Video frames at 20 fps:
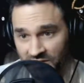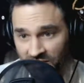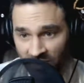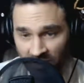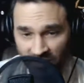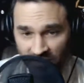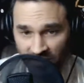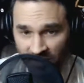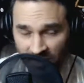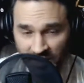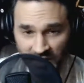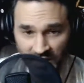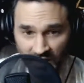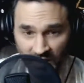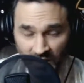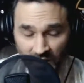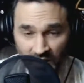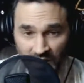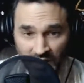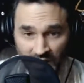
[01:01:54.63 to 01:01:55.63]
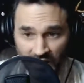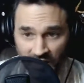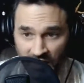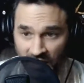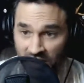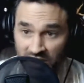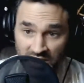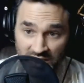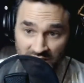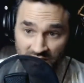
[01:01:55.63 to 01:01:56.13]
oh, there you go. Then
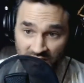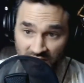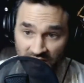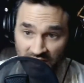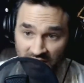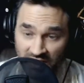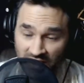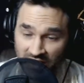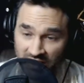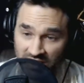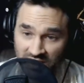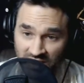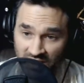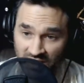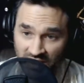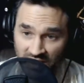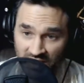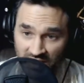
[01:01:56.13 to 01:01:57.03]
you just figured out how to sing it.